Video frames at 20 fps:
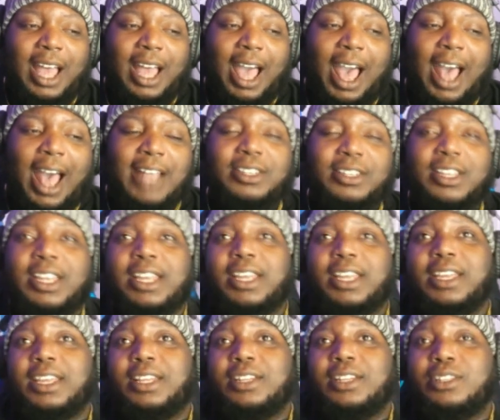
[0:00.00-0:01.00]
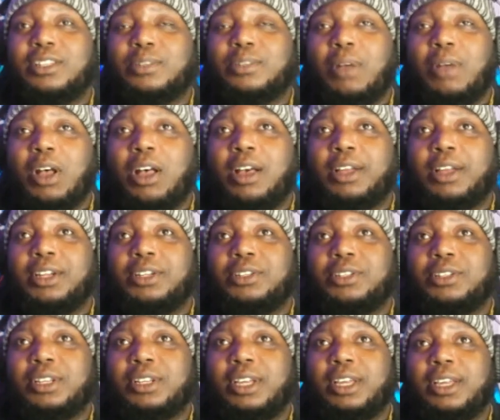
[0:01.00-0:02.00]
I think, and this is my
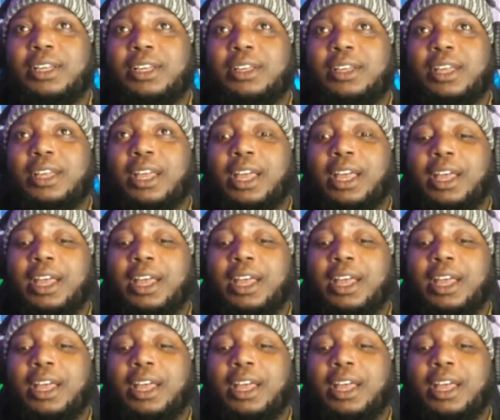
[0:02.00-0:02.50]
honest year,